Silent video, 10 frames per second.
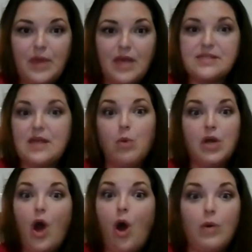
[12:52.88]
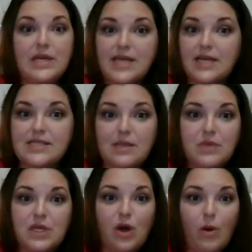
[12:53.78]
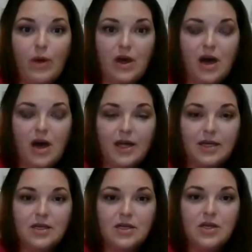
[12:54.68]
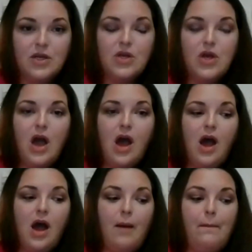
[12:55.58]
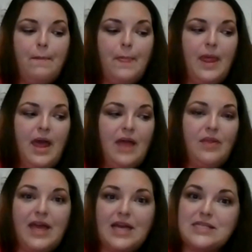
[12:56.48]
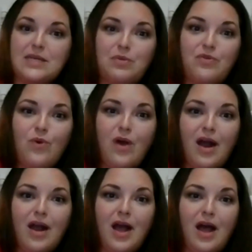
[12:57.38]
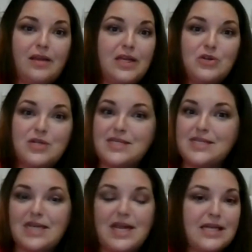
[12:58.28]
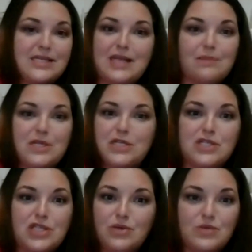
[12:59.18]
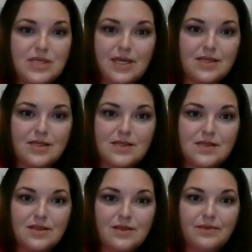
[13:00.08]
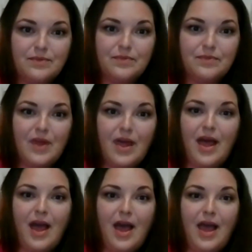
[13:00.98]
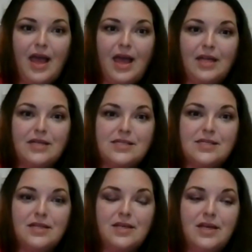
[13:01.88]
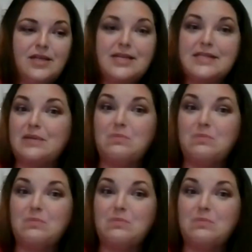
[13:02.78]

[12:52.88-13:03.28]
Someone always has something going on. And like I said before, a leader doesn't accept excuses and doesn't